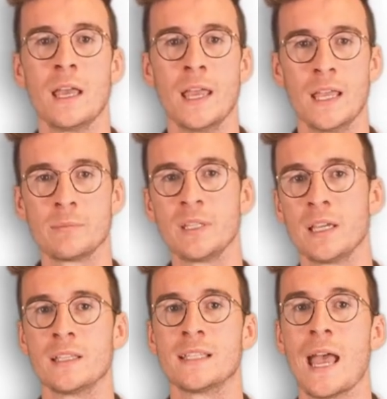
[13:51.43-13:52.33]
It's
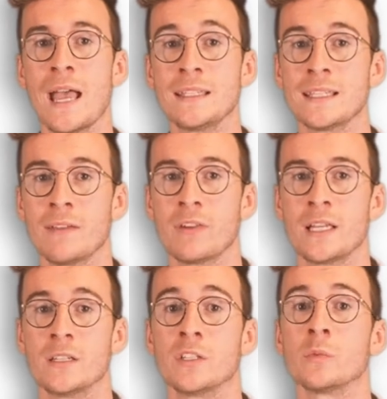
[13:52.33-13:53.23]
because ad tech
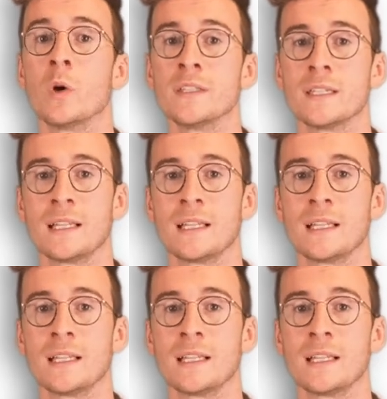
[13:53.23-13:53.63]
vendors want to